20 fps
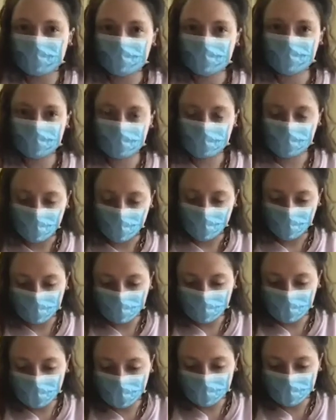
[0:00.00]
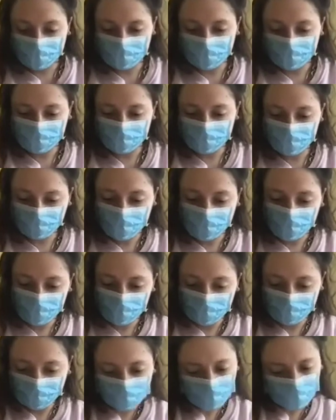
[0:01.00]
to separate as well
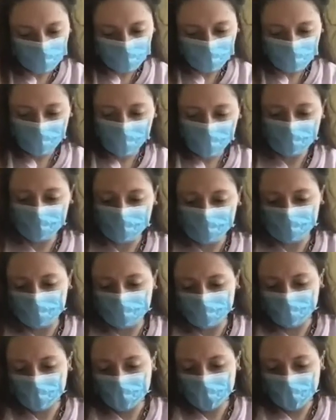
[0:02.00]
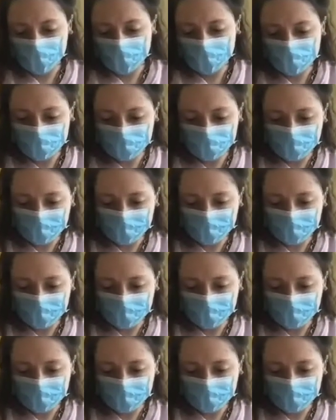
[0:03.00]
like the, the water is going to go up